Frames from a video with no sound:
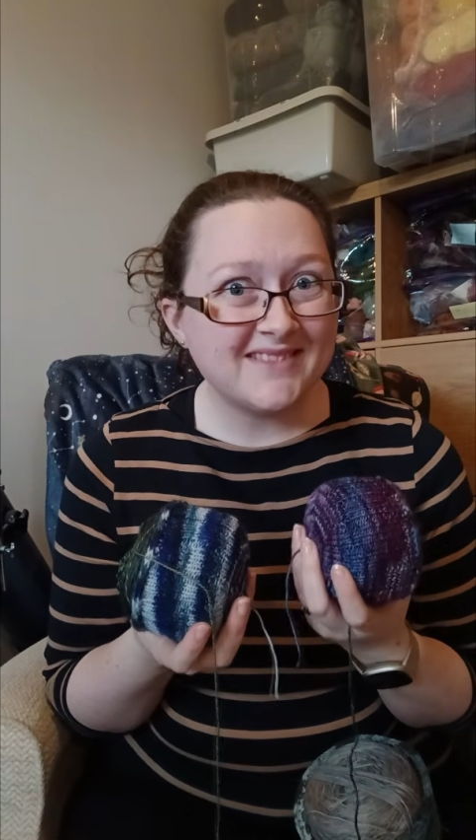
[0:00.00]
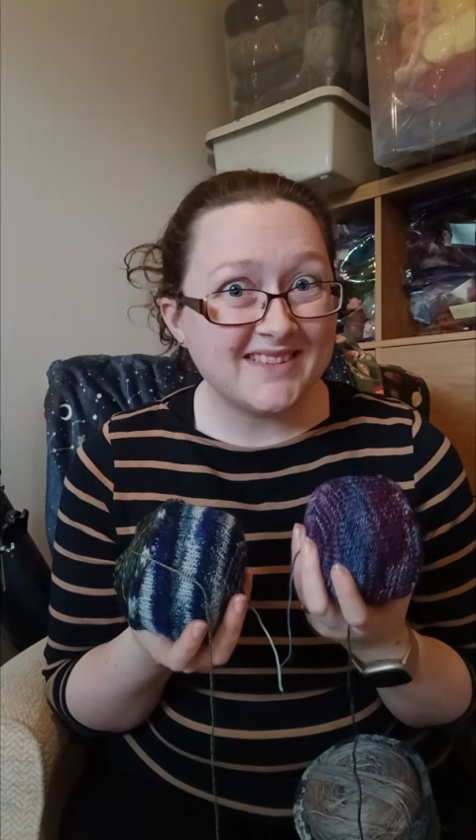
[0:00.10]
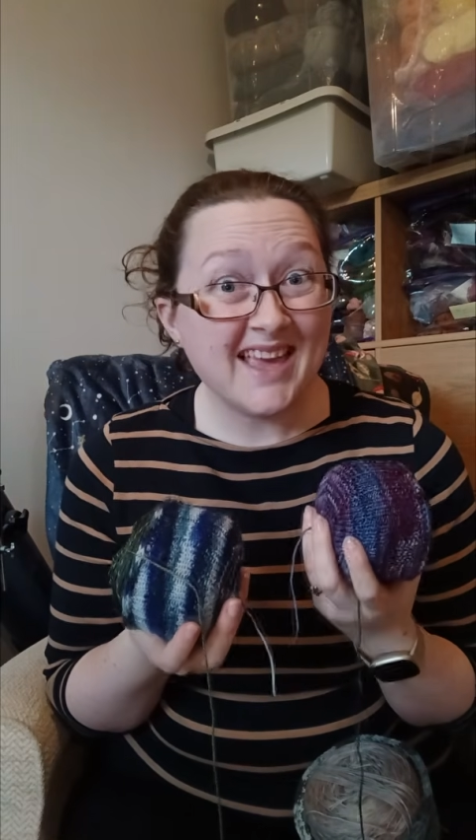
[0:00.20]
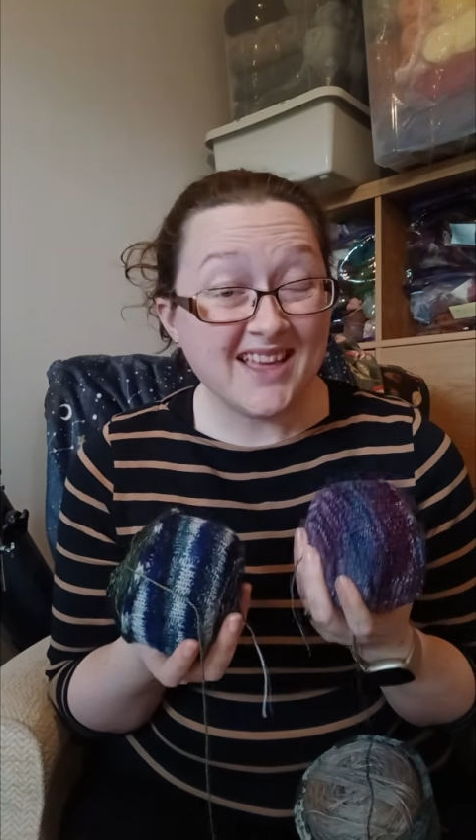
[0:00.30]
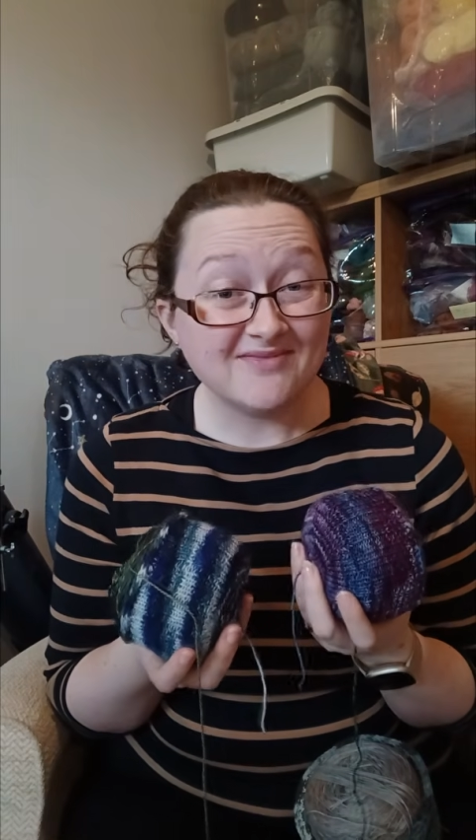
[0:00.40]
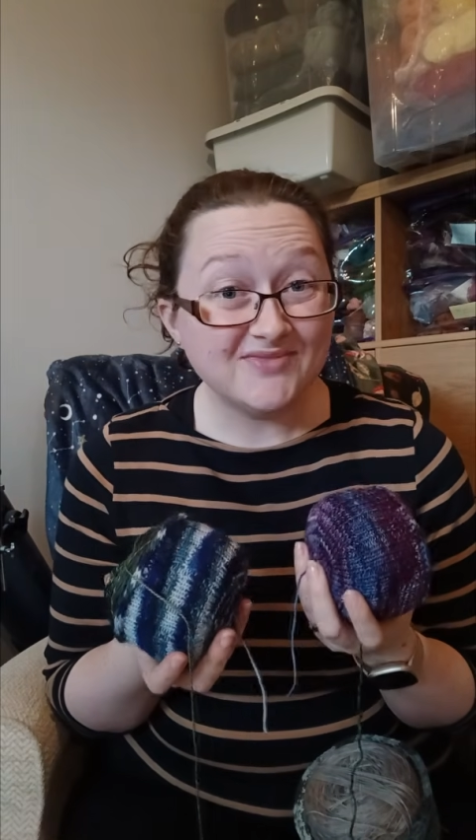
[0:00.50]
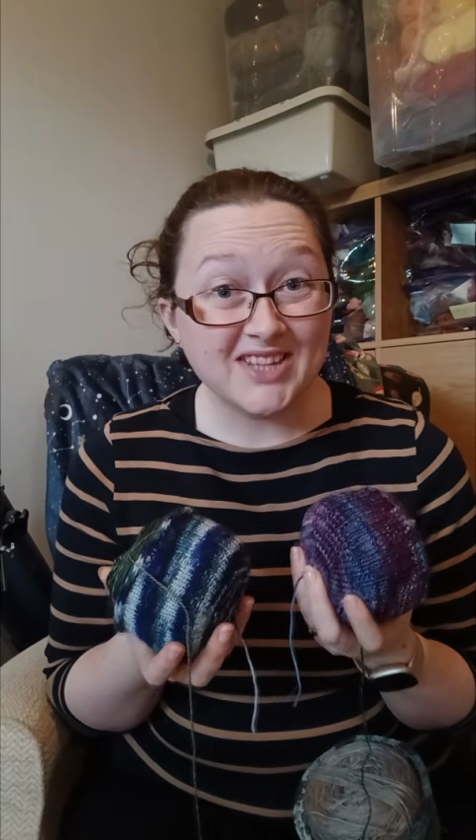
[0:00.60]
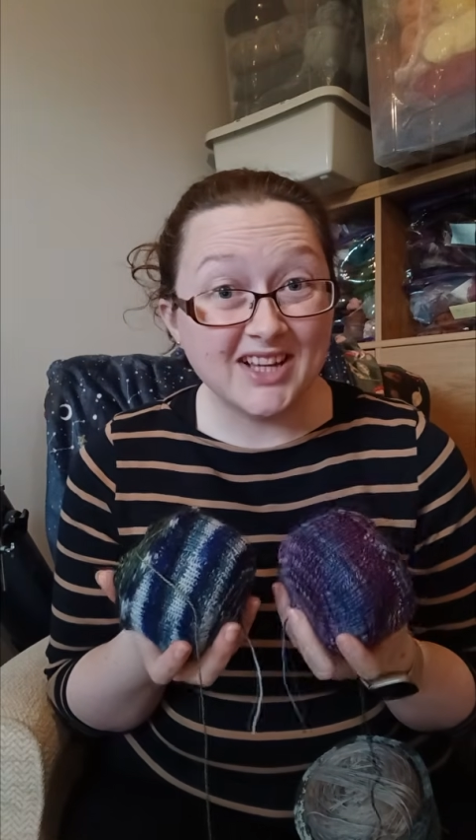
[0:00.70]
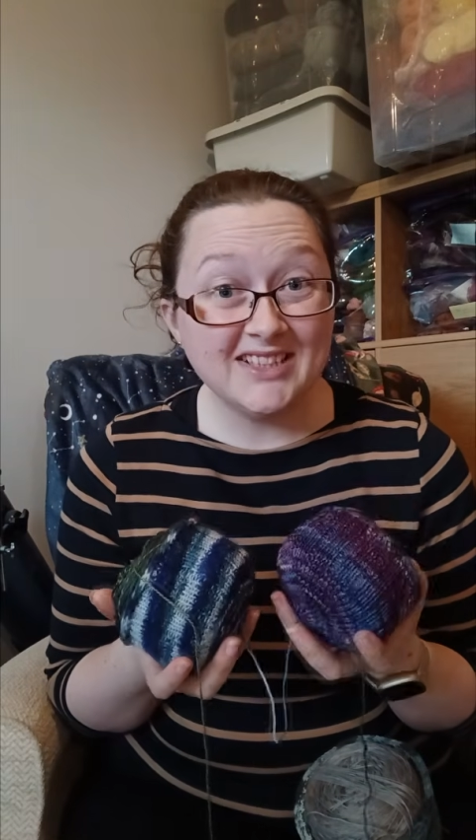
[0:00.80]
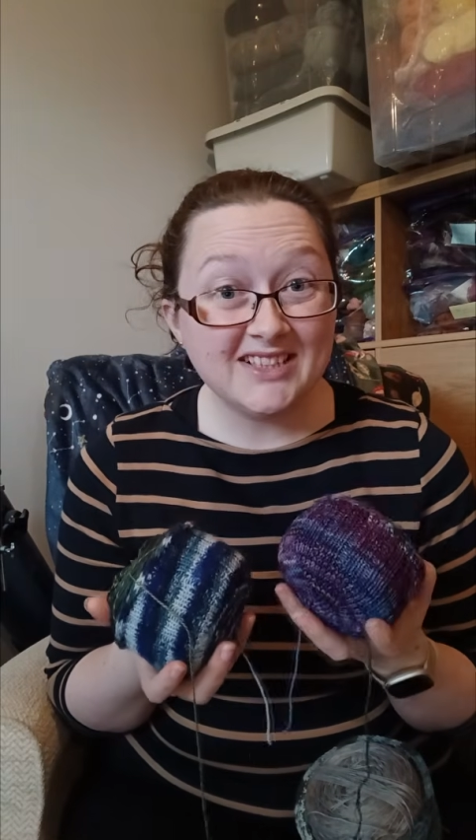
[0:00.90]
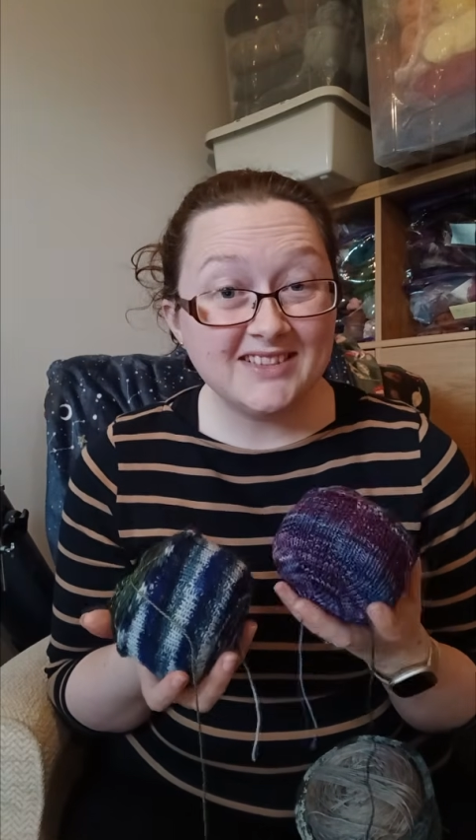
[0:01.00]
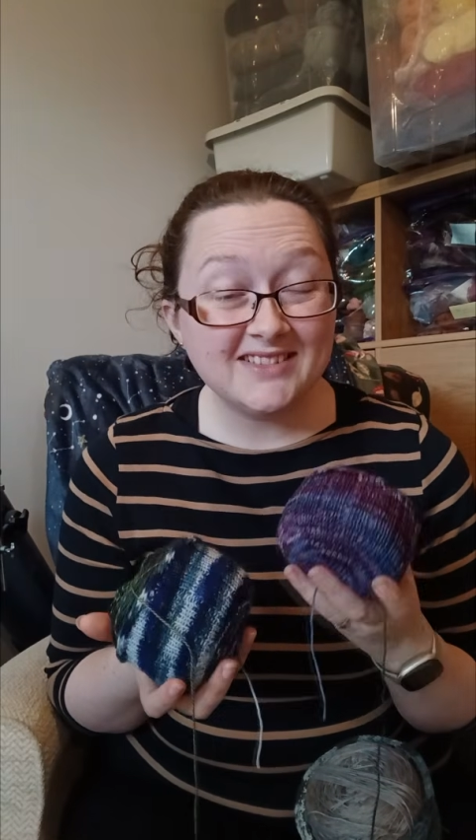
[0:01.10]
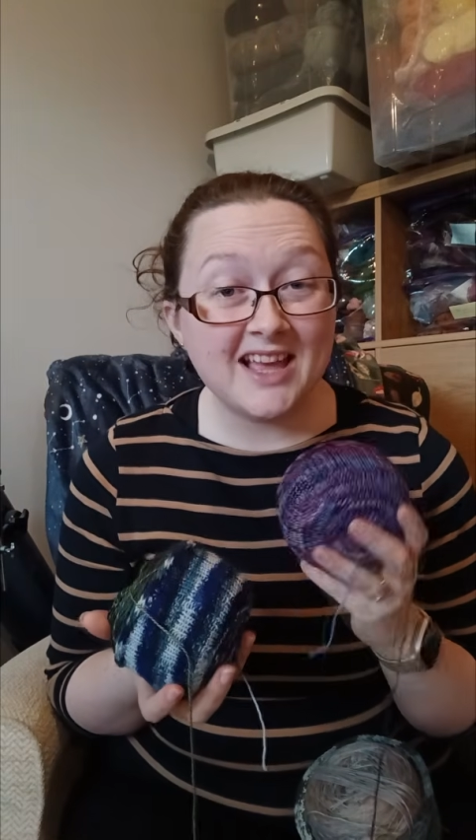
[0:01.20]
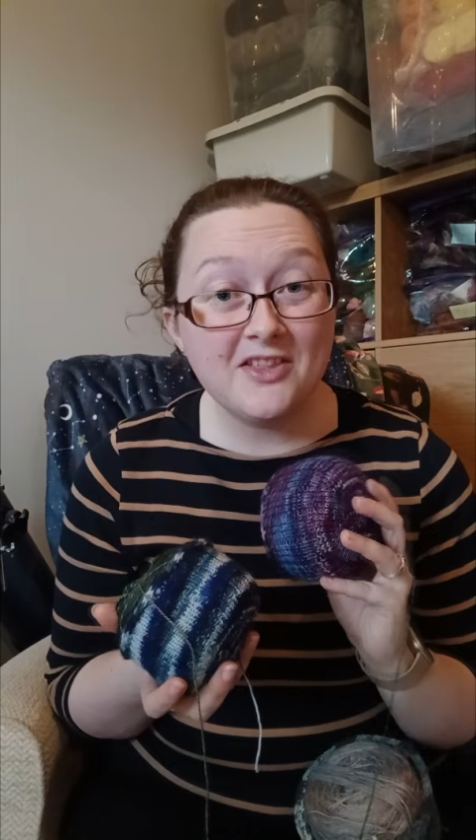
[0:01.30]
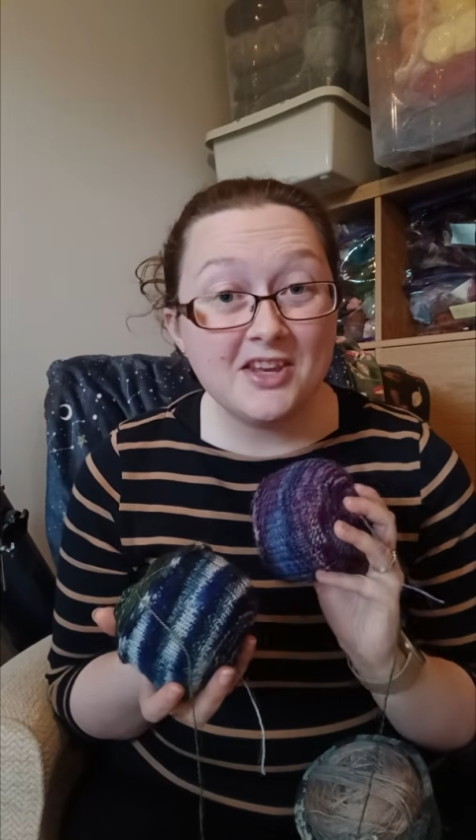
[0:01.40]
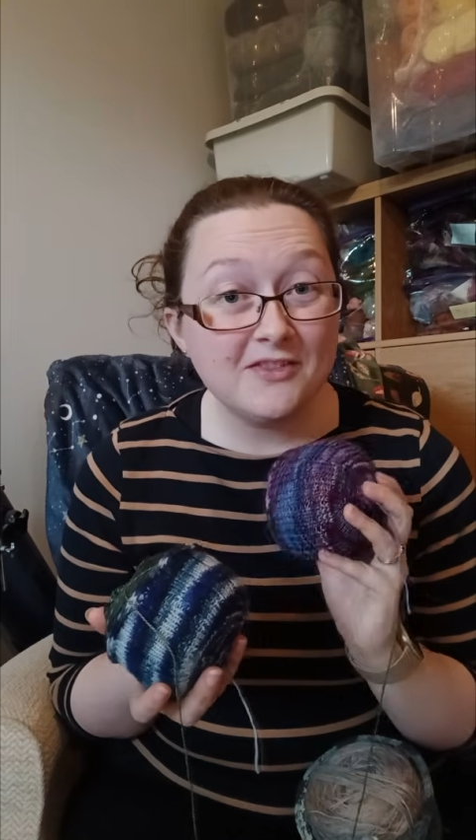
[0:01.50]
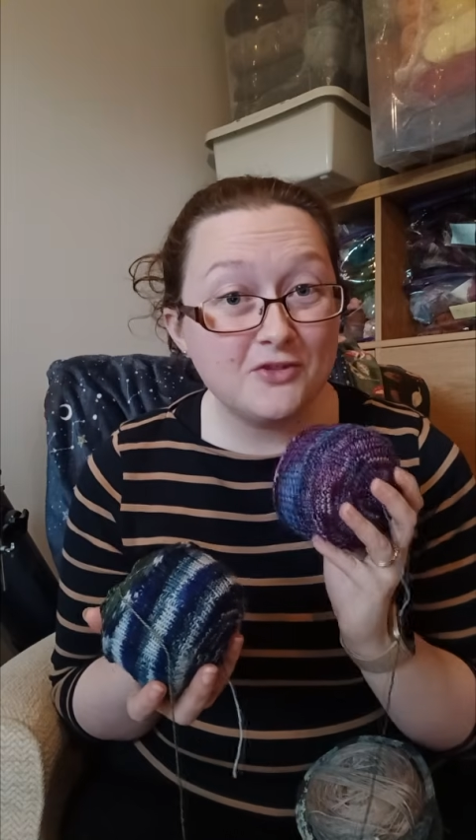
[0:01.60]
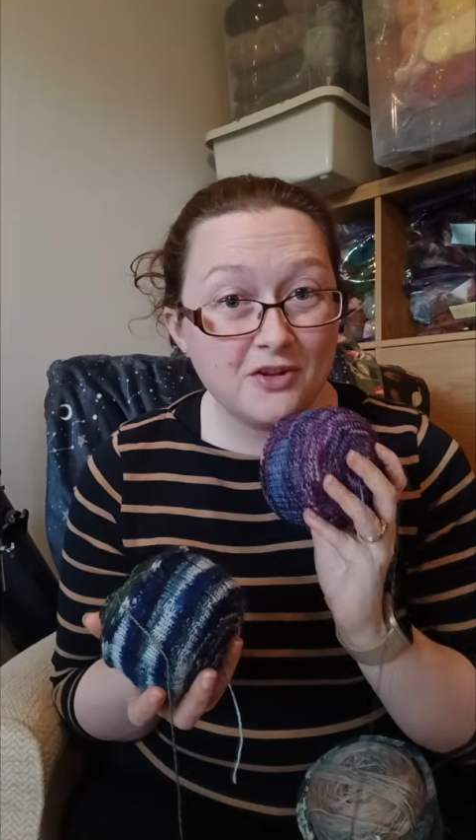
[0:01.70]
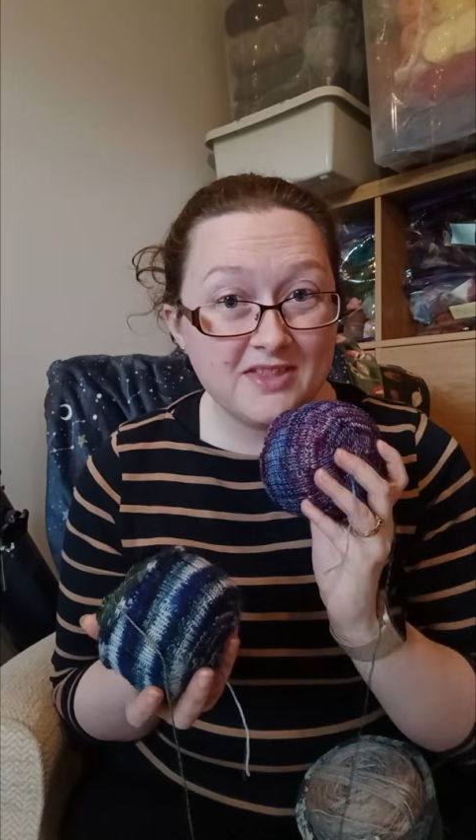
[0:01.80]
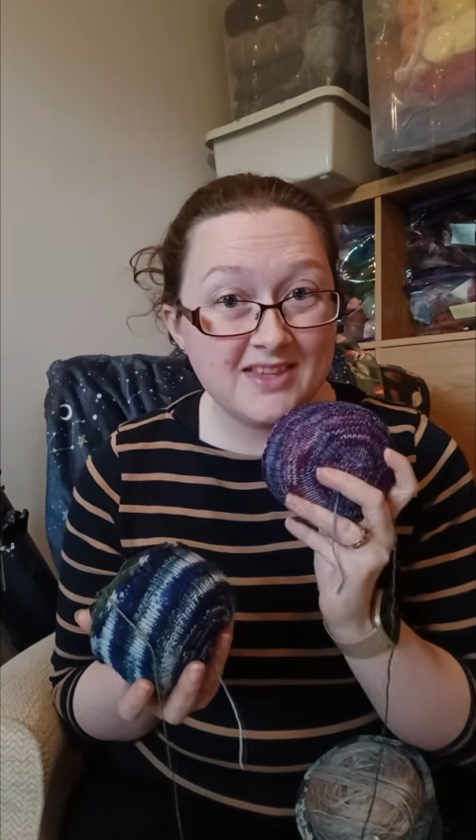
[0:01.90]
Yeah, kinda. Now that I've
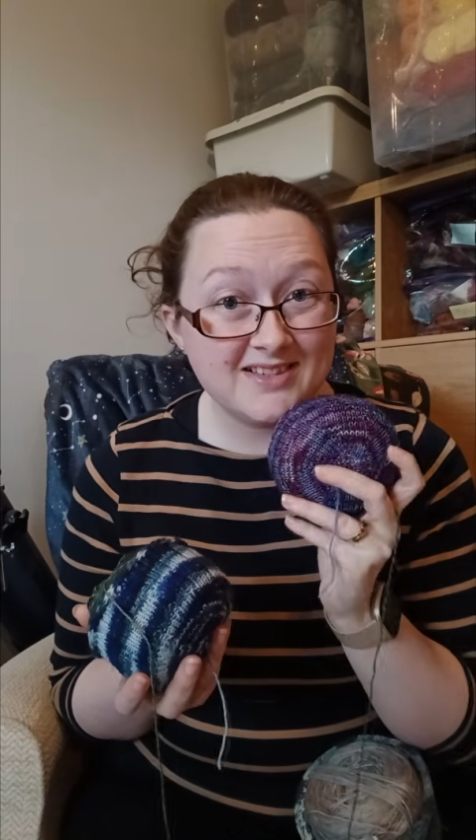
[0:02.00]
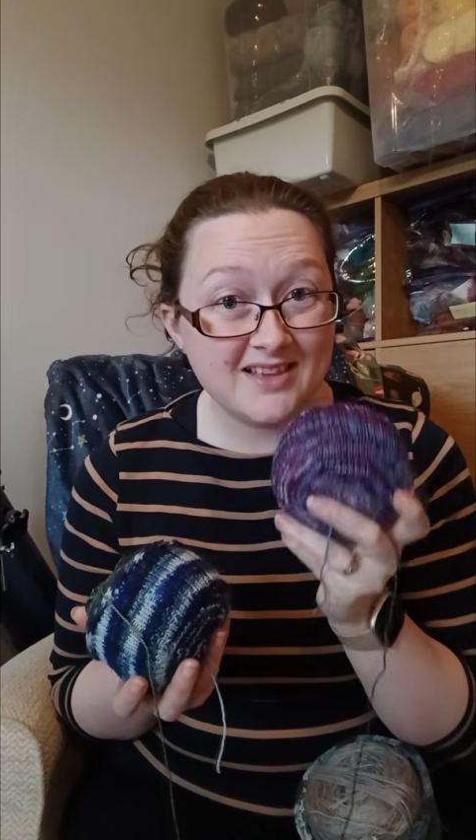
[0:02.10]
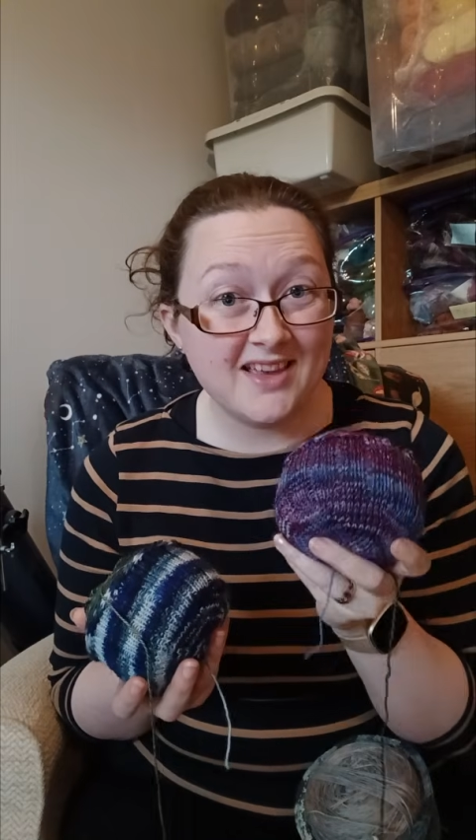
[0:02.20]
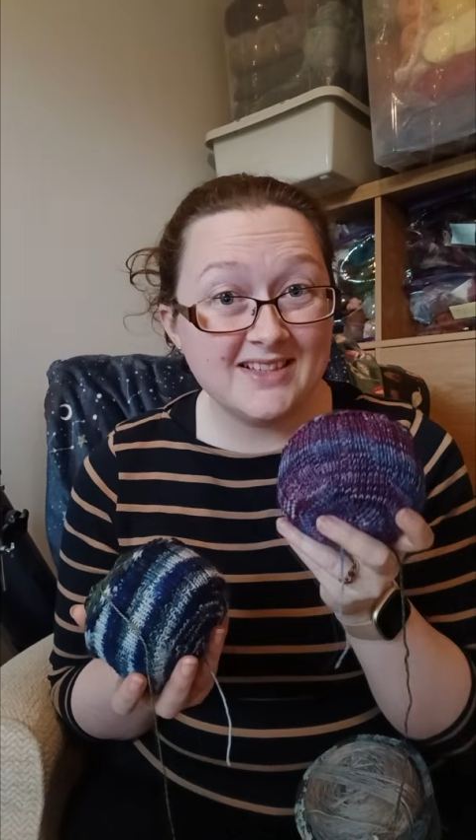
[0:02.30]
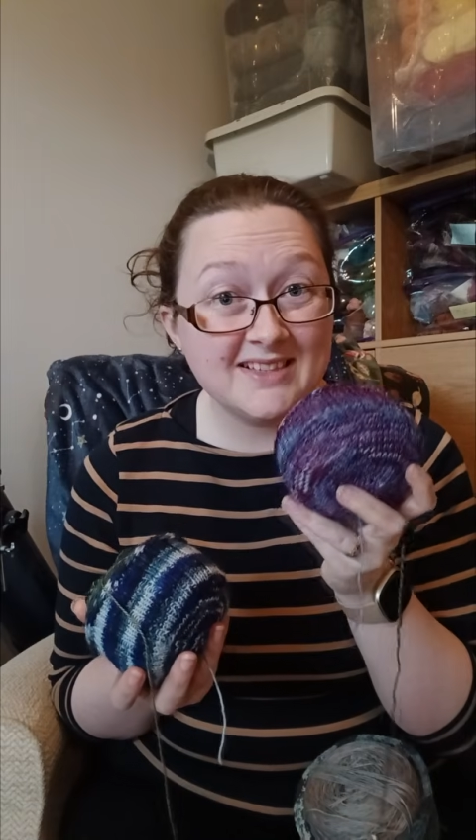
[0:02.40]
got this size